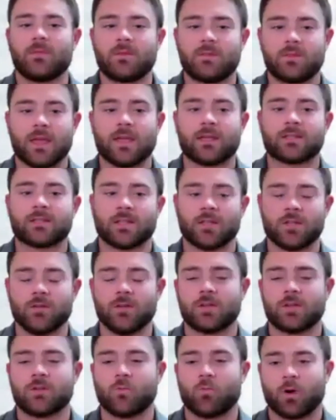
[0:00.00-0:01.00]
things that you
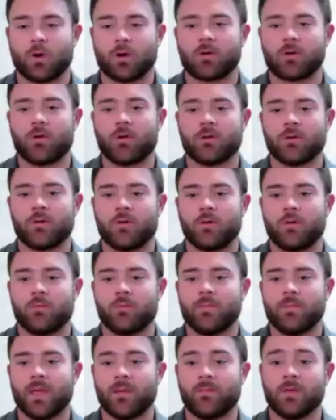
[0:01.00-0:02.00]
need to work on,
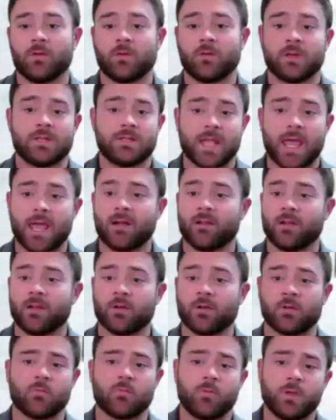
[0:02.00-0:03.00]
maybe on a daily
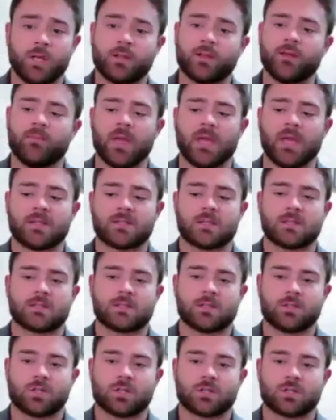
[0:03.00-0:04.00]
or a weekly basis,
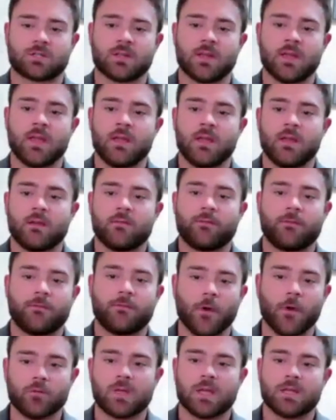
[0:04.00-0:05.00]
and just
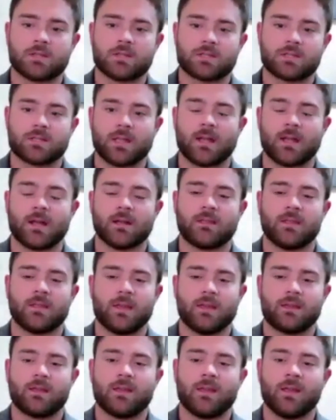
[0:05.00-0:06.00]
focus. And I
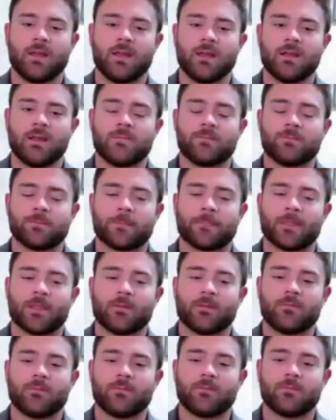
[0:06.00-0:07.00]
think
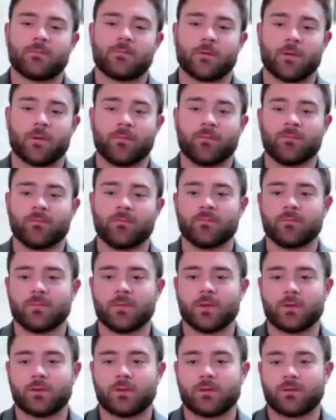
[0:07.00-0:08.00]
from
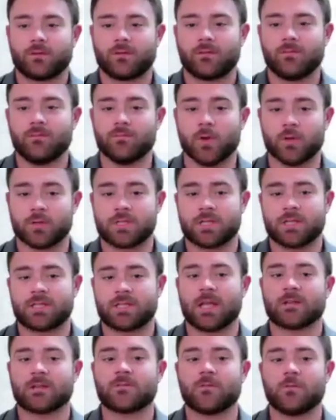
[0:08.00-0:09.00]
the most
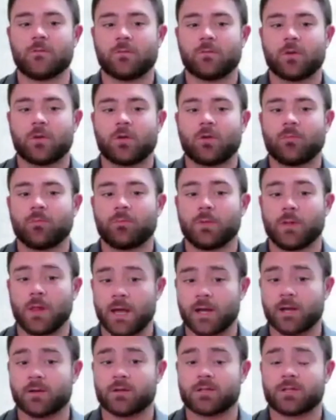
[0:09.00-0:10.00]
successful
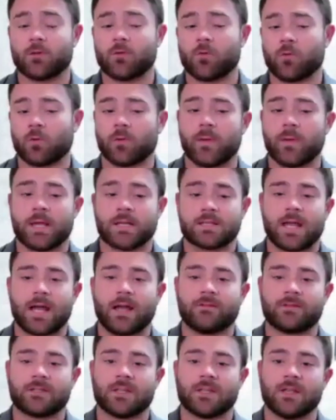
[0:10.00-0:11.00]
players and quarterbacks
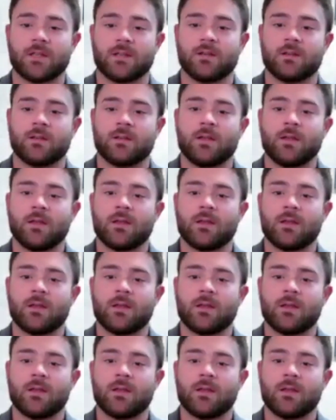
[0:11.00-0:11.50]
I've seen,